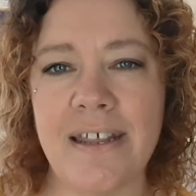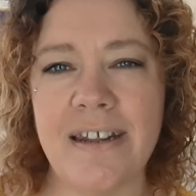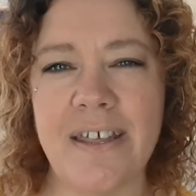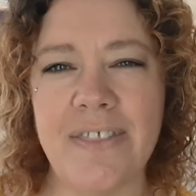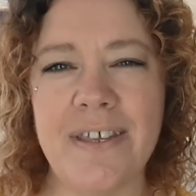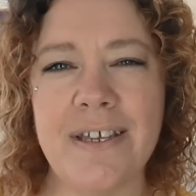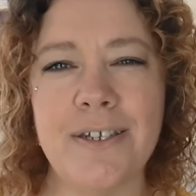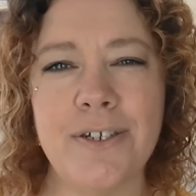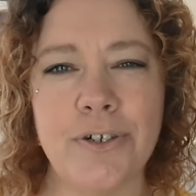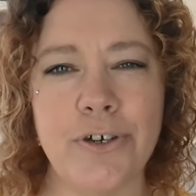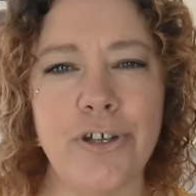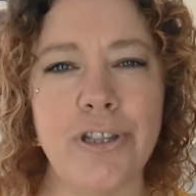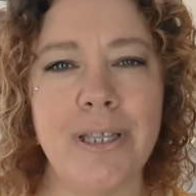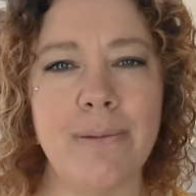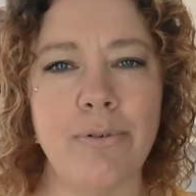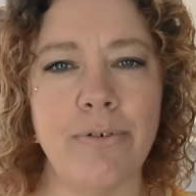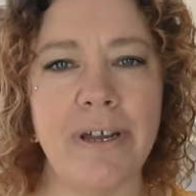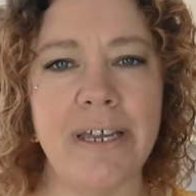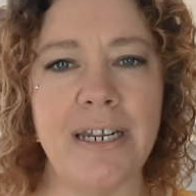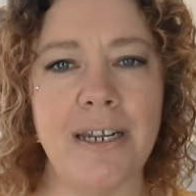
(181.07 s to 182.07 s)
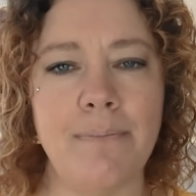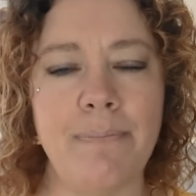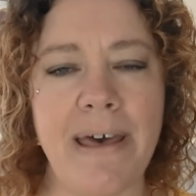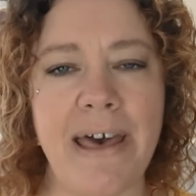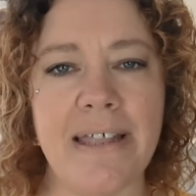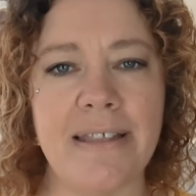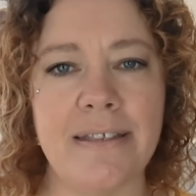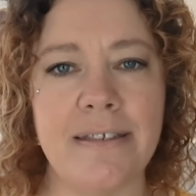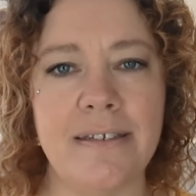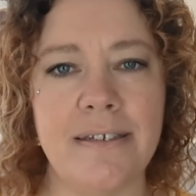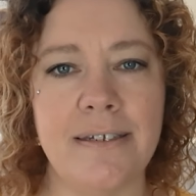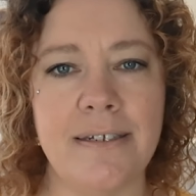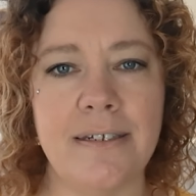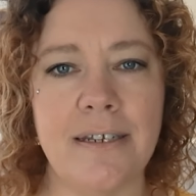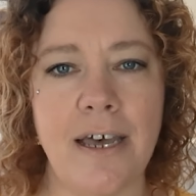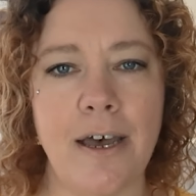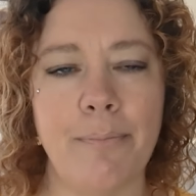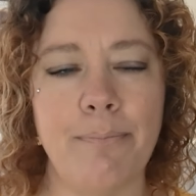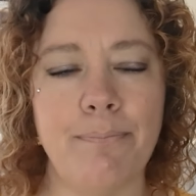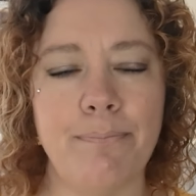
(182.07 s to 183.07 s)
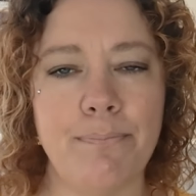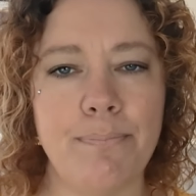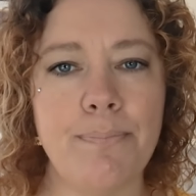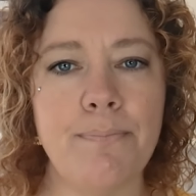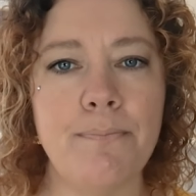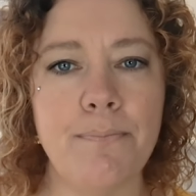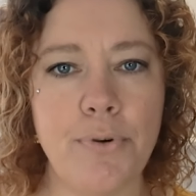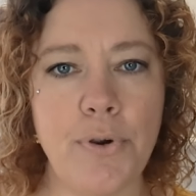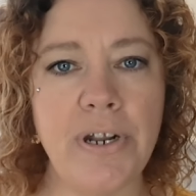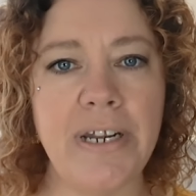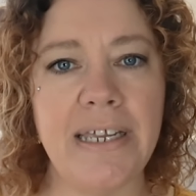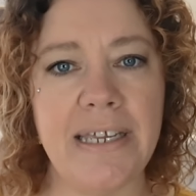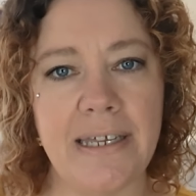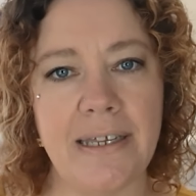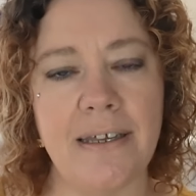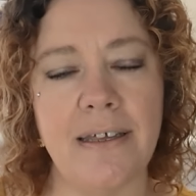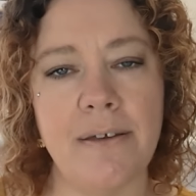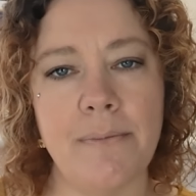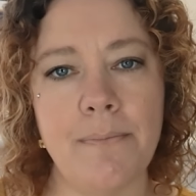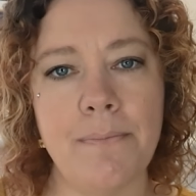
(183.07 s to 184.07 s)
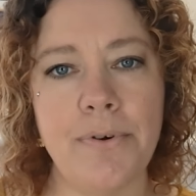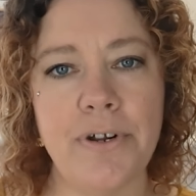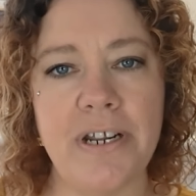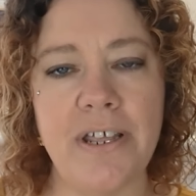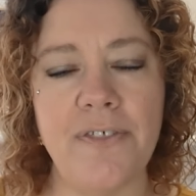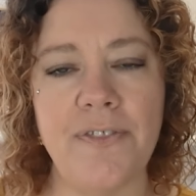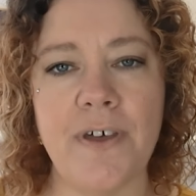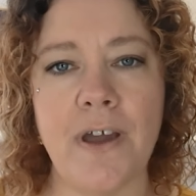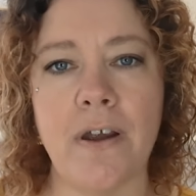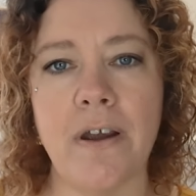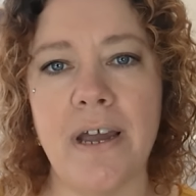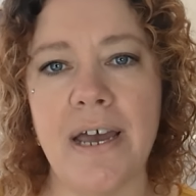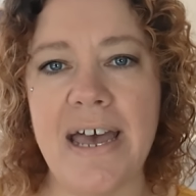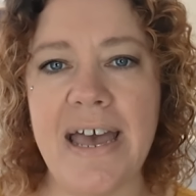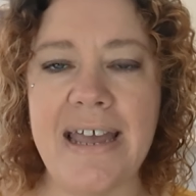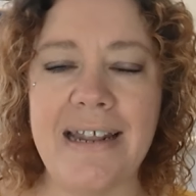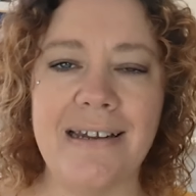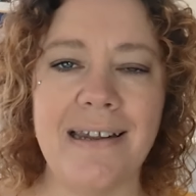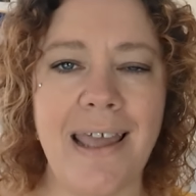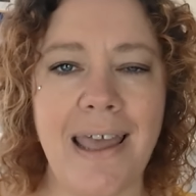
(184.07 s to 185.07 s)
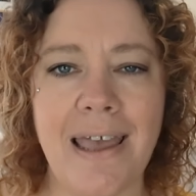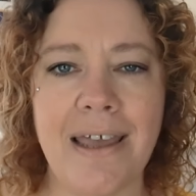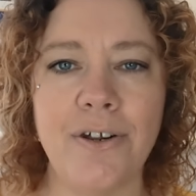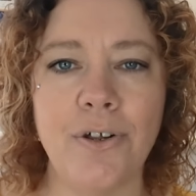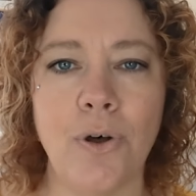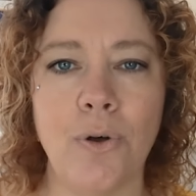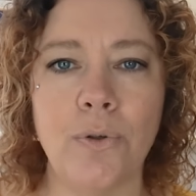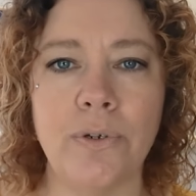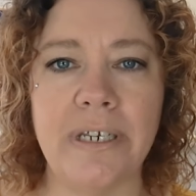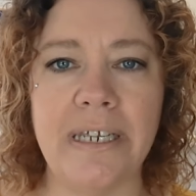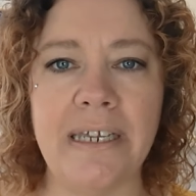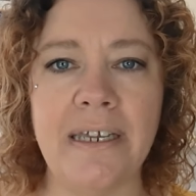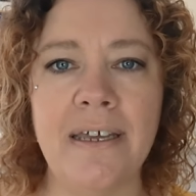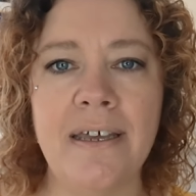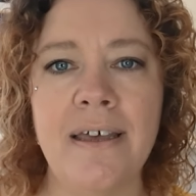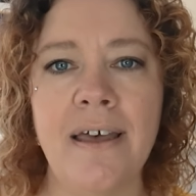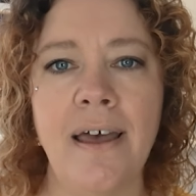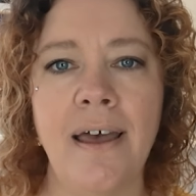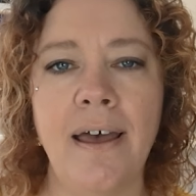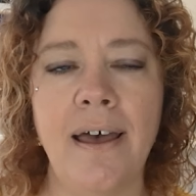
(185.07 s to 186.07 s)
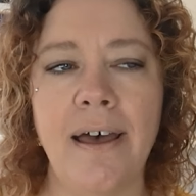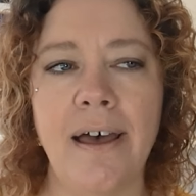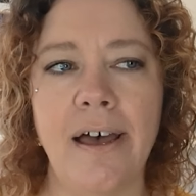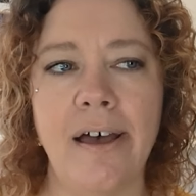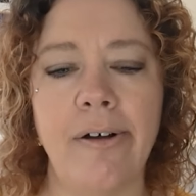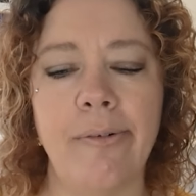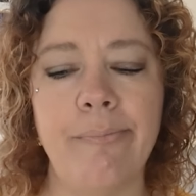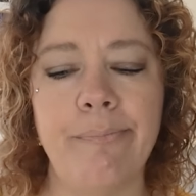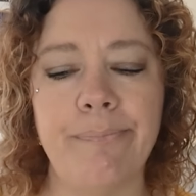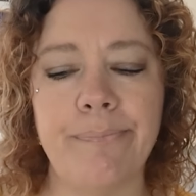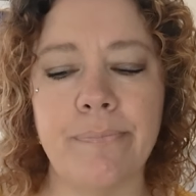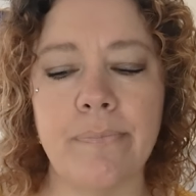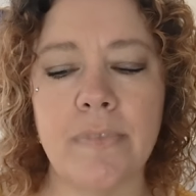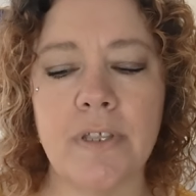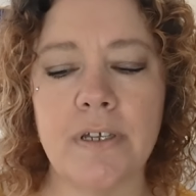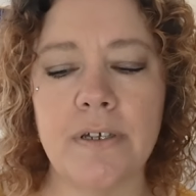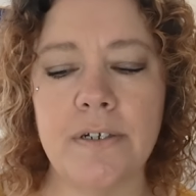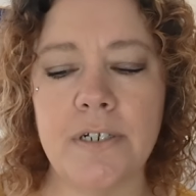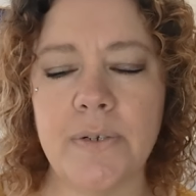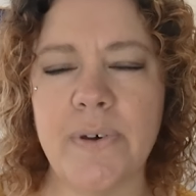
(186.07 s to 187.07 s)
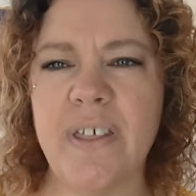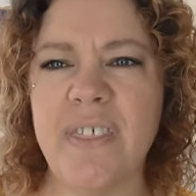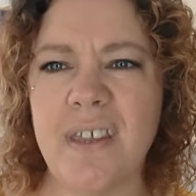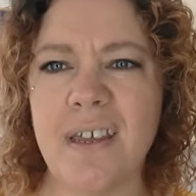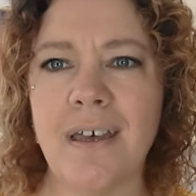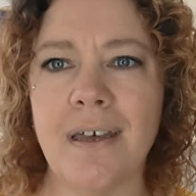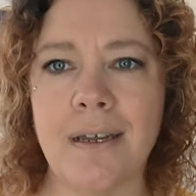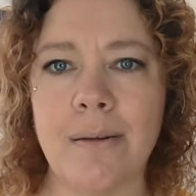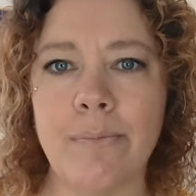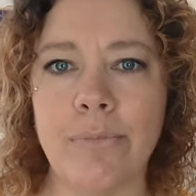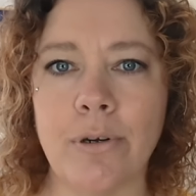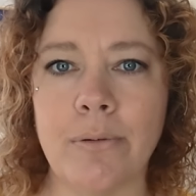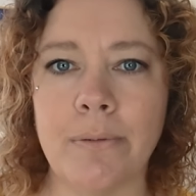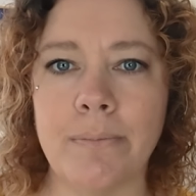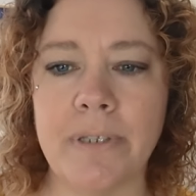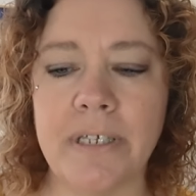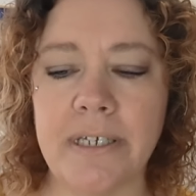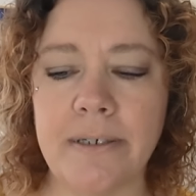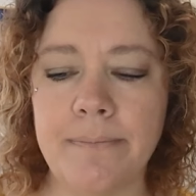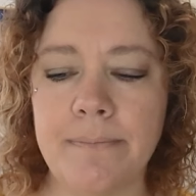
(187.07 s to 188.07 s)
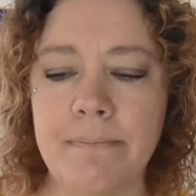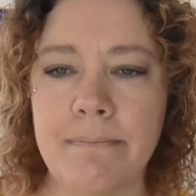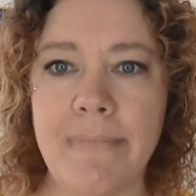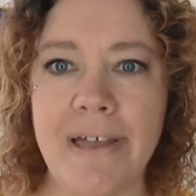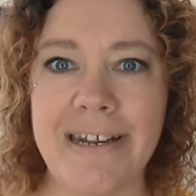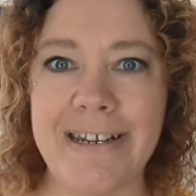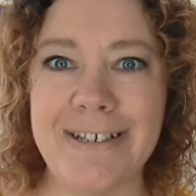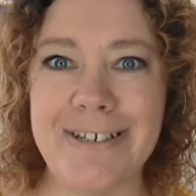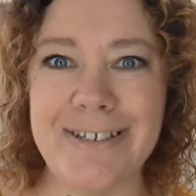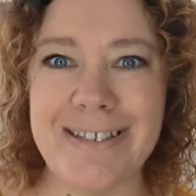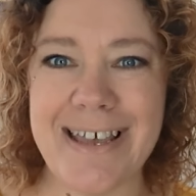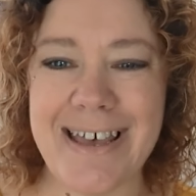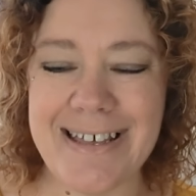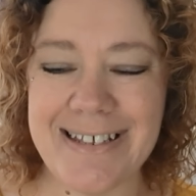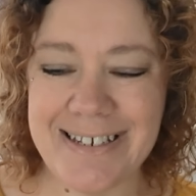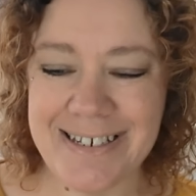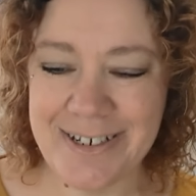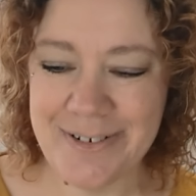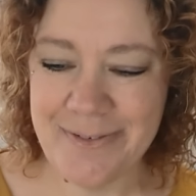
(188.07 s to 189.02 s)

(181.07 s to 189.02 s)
And I think So Liberated patterns are pretty thorough and hand-holdy. So I think I could probably manage that.